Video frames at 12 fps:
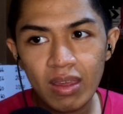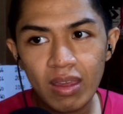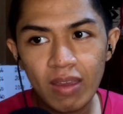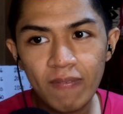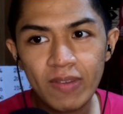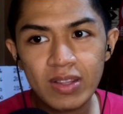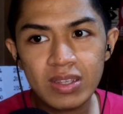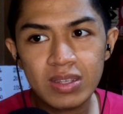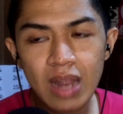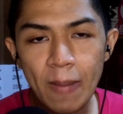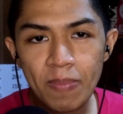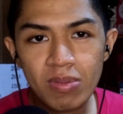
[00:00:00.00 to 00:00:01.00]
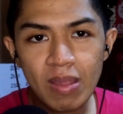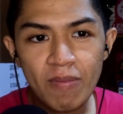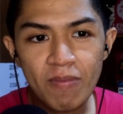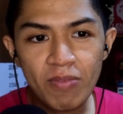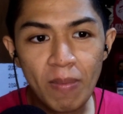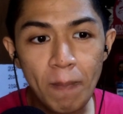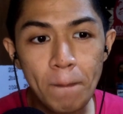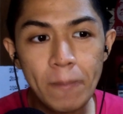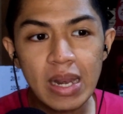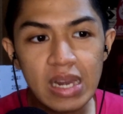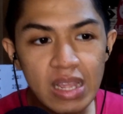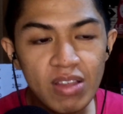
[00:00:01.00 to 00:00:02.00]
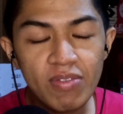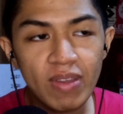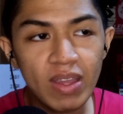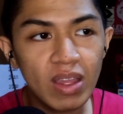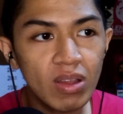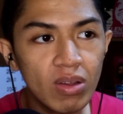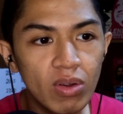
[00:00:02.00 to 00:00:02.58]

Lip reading: if it stops them from believing,